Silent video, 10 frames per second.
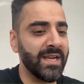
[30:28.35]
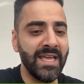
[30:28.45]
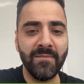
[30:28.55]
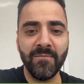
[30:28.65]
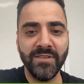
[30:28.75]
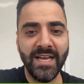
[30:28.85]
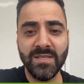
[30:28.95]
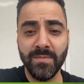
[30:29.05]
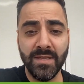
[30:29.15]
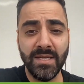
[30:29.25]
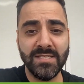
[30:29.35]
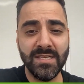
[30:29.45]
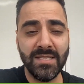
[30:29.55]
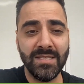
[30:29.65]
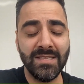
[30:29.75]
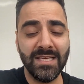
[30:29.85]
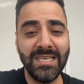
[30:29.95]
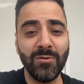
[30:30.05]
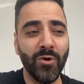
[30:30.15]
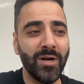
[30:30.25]
But again, flexibility is the
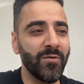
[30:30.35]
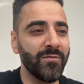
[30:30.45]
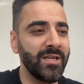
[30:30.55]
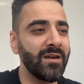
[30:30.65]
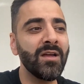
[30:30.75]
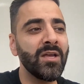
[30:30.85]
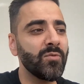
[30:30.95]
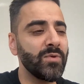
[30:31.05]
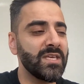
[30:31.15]
key word over here.